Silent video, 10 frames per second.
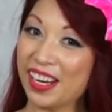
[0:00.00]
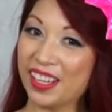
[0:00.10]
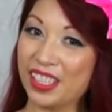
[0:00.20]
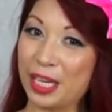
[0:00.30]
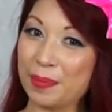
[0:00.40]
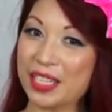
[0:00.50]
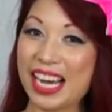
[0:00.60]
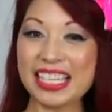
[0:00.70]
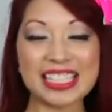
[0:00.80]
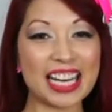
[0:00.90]
hair clips,
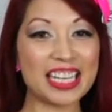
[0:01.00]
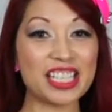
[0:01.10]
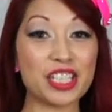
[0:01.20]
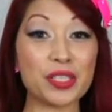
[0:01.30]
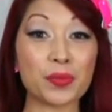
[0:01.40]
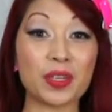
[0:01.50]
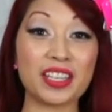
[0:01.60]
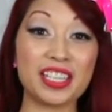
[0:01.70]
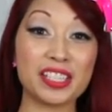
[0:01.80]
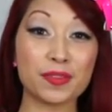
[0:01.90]
I decided to use one
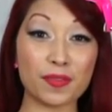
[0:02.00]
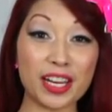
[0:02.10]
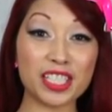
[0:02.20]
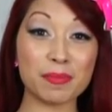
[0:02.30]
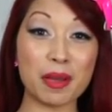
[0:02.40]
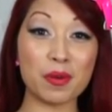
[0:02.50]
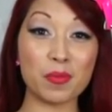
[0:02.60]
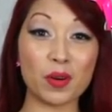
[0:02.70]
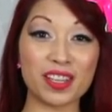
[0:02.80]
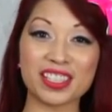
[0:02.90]
of these French
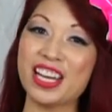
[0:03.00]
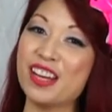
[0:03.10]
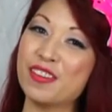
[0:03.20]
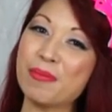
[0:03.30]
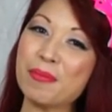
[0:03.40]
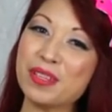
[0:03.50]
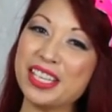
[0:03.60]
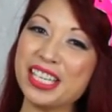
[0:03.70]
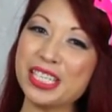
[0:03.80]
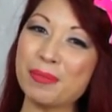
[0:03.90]
memo boards. Remember
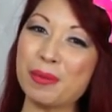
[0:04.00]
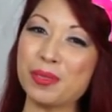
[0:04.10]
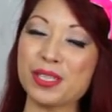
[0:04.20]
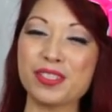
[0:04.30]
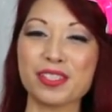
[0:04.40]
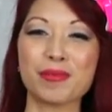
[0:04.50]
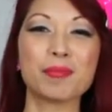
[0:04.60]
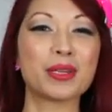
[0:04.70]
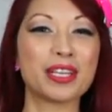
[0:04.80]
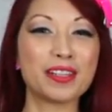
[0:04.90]
these? People use them
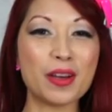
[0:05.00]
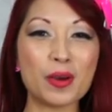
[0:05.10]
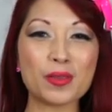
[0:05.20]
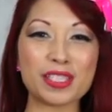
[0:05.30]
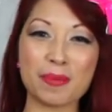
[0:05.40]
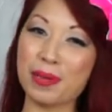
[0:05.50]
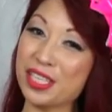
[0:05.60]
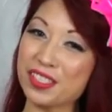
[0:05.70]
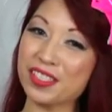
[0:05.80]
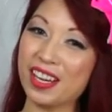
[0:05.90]
to put notes and
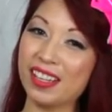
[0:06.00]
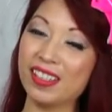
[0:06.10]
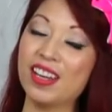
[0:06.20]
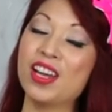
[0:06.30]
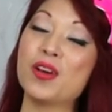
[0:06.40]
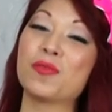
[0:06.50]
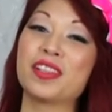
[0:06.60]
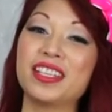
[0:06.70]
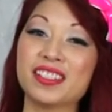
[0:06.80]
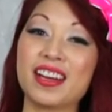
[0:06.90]
pictures on. Well,
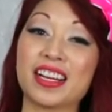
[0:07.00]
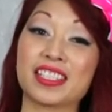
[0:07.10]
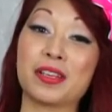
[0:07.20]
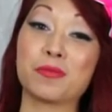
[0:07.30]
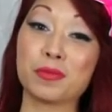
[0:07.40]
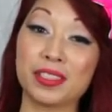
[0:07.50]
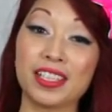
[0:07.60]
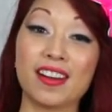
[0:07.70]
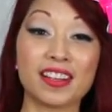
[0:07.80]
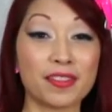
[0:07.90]
these are actually
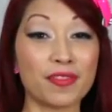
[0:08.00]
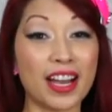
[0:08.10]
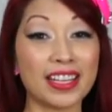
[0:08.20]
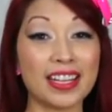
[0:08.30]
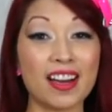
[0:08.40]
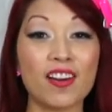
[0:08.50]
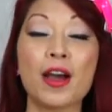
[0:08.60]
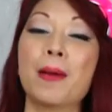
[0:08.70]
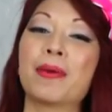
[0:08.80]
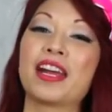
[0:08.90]
really hard to find
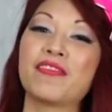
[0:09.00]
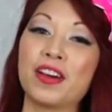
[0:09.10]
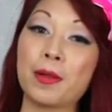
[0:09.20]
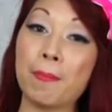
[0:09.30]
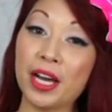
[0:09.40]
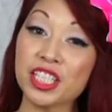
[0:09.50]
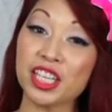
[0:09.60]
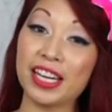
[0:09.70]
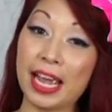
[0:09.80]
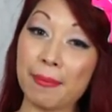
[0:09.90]
now, but I found a bunch
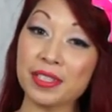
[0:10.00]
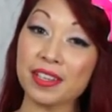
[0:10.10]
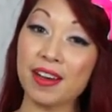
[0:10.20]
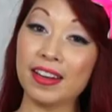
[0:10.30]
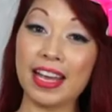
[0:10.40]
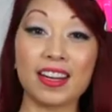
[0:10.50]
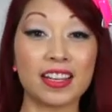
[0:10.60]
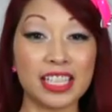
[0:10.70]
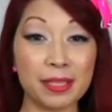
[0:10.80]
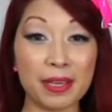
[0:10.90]
on Amazon and
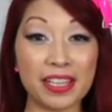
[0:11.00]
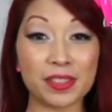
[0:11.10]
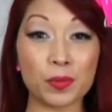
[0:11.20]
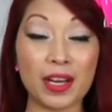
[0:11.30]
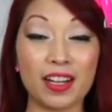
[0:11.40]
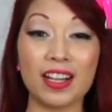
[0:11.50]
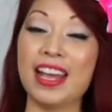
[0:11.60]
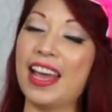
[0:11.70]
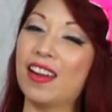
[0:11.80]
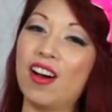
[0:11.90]
on eBay as well,
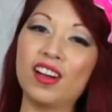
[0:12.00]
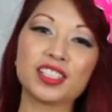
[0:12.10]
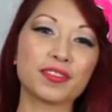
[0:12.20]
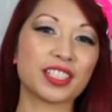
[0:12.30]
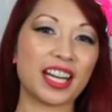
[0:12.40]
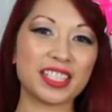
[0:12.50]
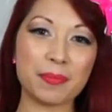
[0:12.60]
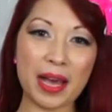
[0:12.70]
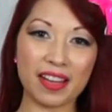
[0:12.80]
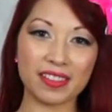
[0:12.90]
and all different kinds
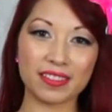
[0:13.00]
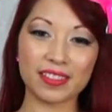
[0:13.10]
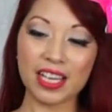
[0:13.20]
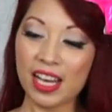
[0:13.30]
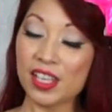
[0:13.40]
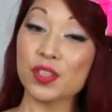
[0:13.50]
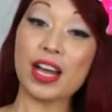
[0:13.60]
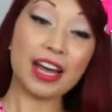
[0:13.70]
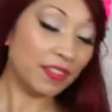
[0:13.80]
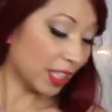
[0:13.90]
of patterns. So
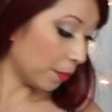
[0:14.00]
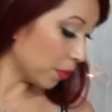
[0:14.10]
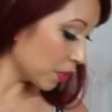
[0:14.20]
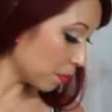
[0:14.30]
I have a couple